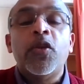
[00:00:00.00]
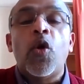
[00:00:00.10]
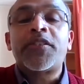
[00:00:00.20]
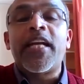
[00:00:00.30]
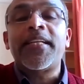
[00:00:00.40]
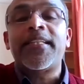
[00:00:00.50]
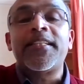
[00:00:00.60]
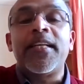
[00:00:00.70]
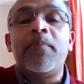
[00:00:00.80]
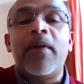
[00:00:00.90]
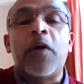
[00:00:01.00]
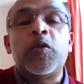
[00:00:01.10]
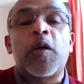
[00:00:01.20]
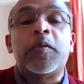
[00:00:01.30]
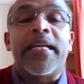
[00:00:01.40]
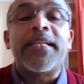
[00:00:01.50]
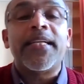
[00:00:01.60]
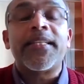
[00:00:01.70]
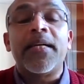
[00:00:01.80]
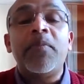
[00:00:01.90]
Northern Kingdom and Southern
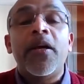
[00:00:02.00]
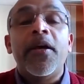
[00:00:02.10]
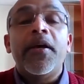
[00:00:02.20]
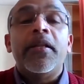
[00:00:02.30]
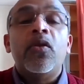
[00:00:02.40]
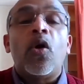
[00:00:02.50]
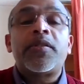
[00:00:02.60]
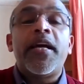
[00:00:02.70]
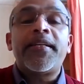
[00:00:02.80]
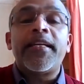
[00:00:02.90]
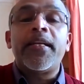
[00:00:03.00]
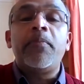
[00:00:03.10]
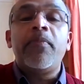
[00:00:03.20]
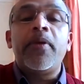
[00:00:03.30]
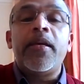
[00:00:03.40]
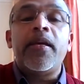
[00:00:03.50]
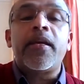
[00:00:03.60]
Kingdom. Northern Kingdom